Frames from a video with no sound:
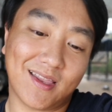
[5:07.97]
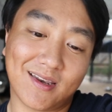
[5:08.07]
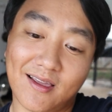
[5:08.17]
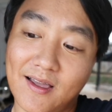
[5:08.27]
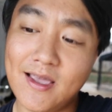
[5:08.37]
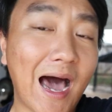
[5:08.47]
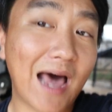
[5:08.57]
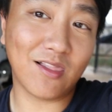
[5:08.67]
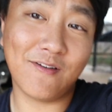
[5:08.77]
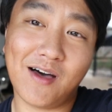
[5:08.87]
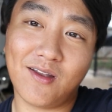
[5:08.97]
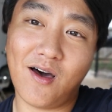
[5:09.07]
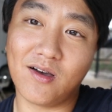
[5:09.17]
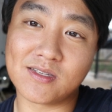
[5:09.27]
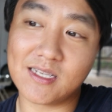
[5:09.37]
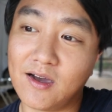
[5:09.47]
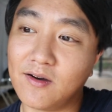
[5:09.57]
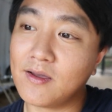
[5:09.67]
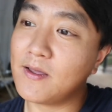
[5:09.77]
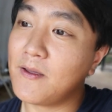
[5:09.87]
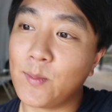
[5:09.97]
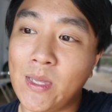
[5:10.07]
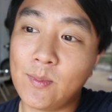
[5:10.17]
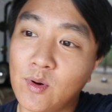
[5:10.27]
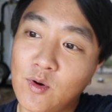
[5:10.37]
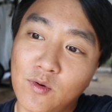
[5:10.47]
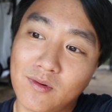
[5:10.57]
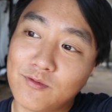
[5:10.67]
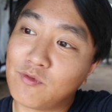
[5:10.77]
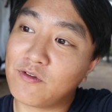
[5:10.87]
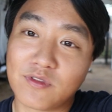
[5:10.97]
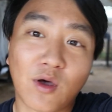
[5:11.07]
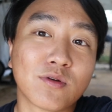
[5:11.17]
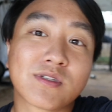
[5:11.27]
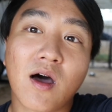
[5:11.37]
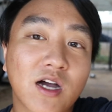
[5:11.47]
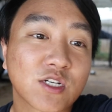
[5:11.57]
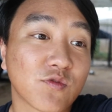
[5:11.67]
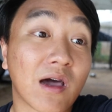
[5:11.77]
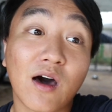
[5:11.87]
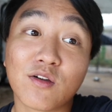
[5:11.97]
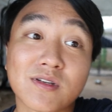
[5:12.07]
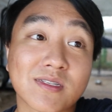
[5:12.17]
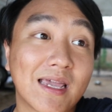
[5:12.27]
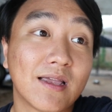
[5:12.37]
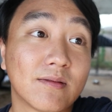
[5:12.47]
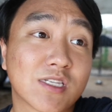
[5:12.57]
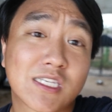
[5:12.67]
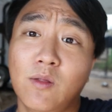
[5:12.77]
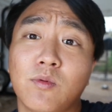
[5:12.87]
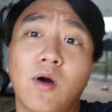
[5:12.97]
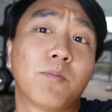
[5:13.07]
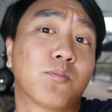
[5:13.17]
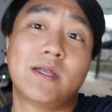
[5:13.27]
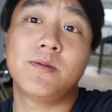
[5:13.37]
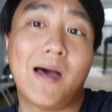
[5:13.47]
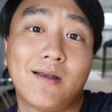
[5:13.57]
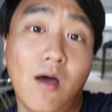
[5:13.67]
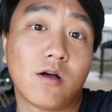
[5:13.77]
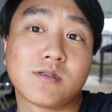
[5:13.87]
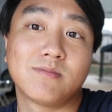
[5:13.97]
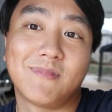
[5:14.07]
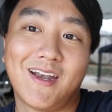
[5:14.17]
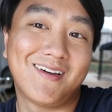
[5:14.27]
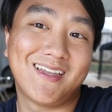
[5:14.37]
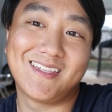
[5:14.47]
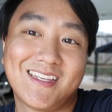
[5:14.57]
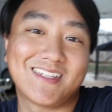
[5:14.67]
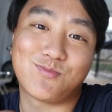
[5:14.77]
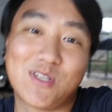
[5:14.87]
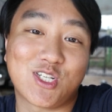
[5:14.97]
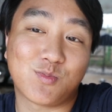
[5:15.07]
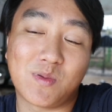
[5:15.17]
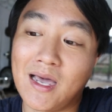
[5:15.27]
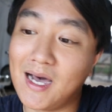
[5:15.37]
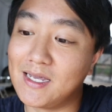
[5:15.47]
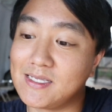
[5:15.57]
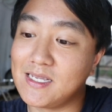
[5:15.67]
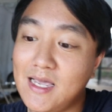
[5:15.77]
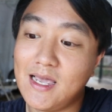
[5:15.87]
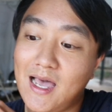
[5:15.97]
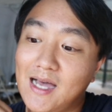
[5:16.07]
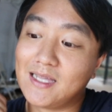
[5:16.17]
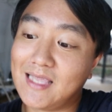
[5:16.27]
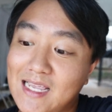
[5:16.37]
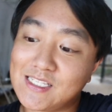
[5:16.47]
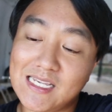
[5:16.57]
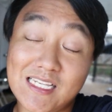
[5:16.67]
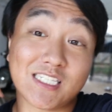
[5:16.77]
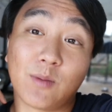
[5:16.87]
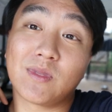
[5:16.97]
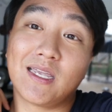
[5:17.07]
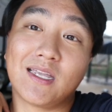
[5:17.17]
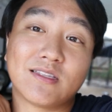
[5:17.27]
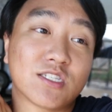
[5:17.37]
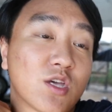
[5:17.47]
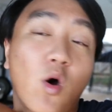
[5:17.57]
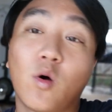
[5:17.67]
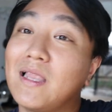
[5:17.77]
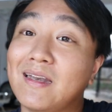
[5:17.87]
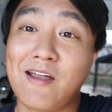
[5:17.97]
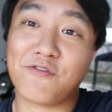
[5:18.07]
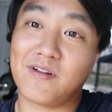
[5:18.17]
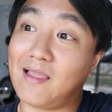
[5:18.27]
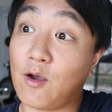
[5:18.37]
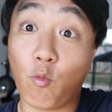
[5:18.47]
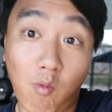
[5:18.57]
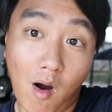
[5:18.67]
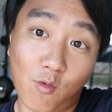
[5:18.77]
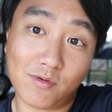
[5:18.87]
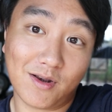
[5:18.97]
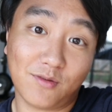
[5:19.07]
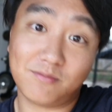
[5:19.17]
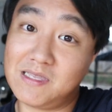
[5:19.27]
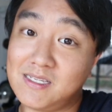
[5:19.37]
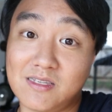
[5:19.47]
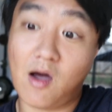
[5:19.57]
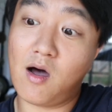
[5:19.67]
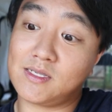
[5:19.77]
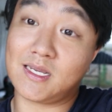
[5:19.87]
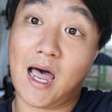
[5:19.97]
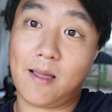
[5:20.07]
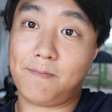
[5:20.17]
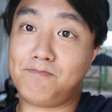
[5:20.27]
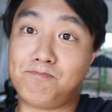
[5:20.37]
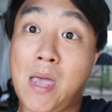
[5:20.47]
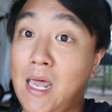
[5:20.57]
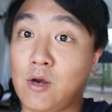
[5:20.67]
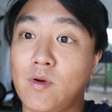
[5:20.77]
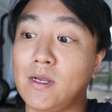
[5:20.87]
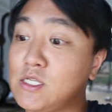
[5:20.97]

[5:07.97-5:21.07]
And I love all dogs, you know. People with those dogs with colors, they still go breed to my dogs, you know. And this is just because they see something totally different. Like, whoa, you know, this dog's got pedigree.